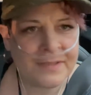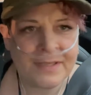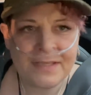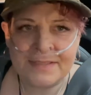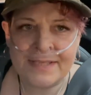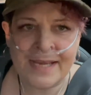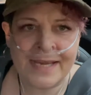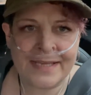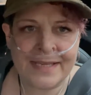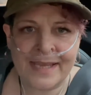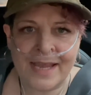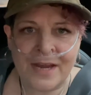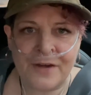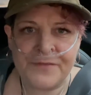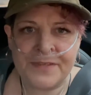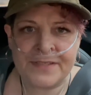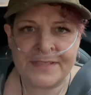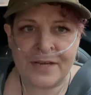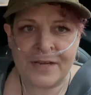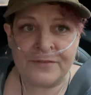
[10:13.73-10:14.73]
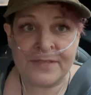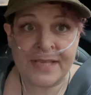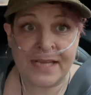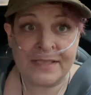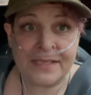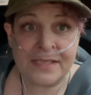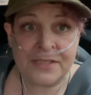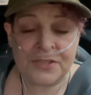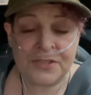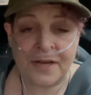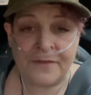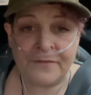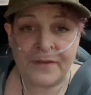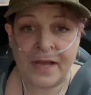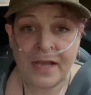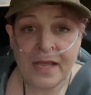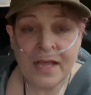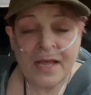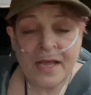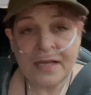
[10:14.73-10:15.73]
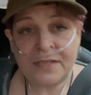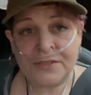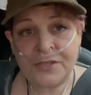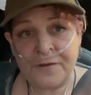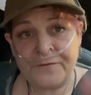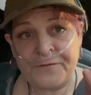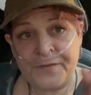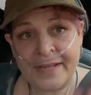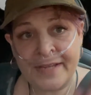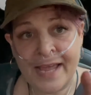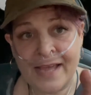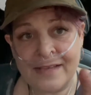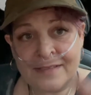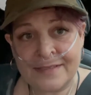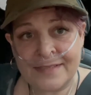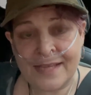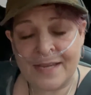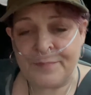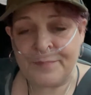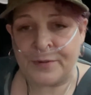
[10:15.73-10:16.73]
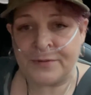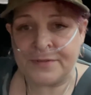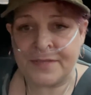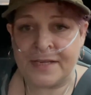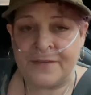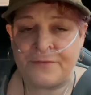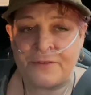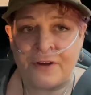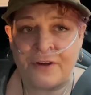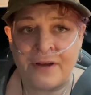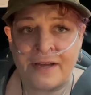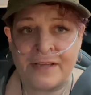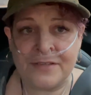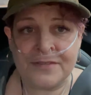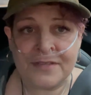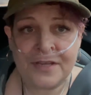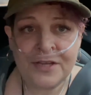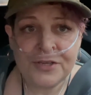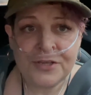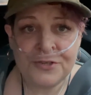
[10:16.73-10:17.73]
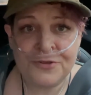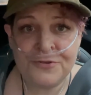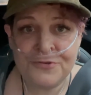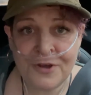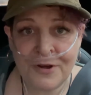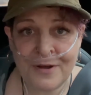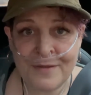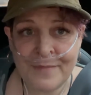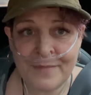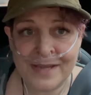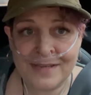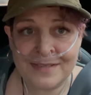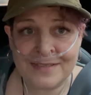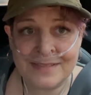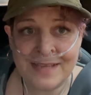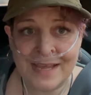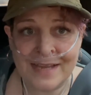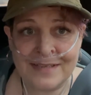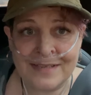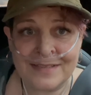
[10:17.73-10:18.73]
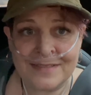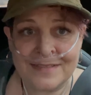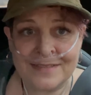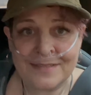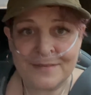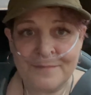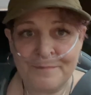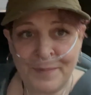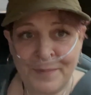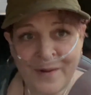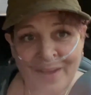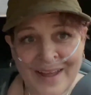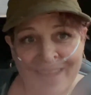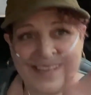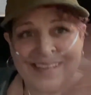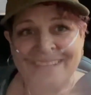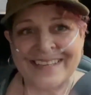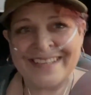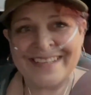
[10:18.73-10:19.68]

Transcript: Take care of yourselves and each other, and don't forget, stay positive, guys. You know it makes sense. Bye.